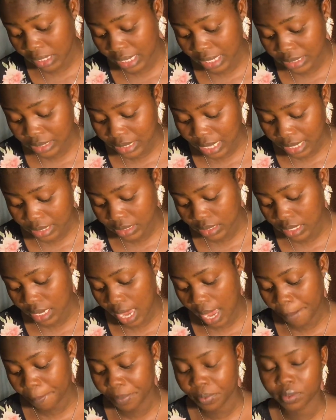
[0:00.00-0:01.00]
exciting
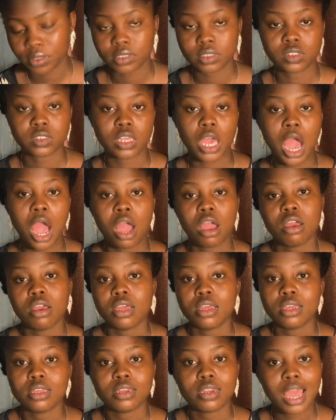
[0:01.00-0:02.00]
happens,
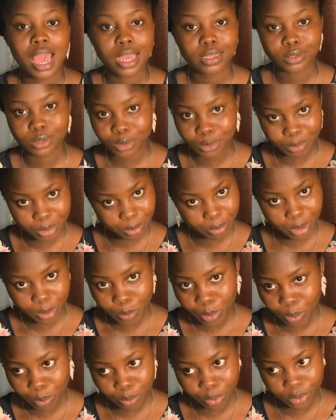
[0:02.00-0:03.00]
that has to be
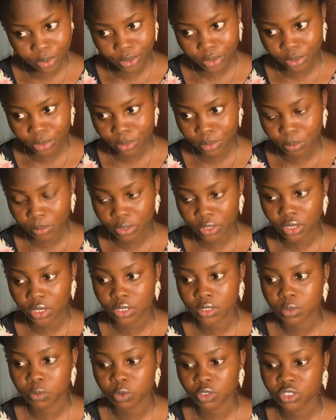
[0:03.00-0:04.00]
baby boy,
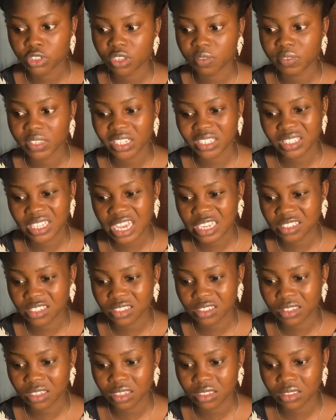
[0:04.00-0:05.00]
because most of the
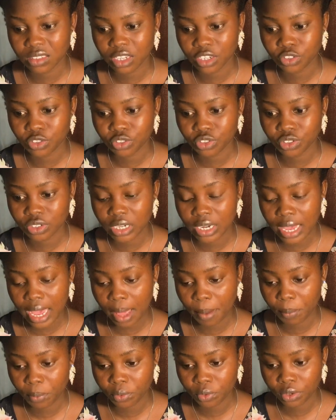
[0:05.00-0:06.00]
exciting things that usually
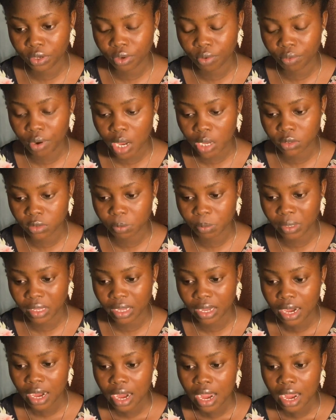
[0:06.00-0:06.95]
happen around me